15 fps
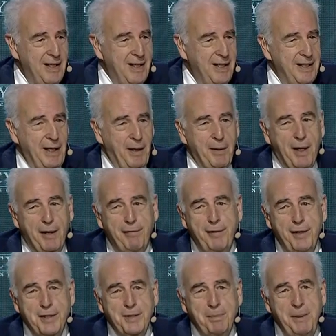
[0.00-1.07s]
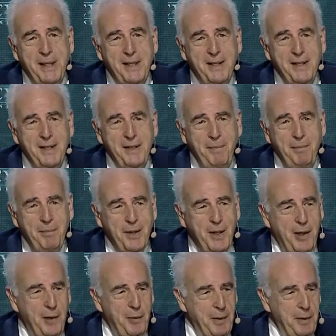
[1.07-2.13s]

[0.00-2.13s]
Now, our first speaker will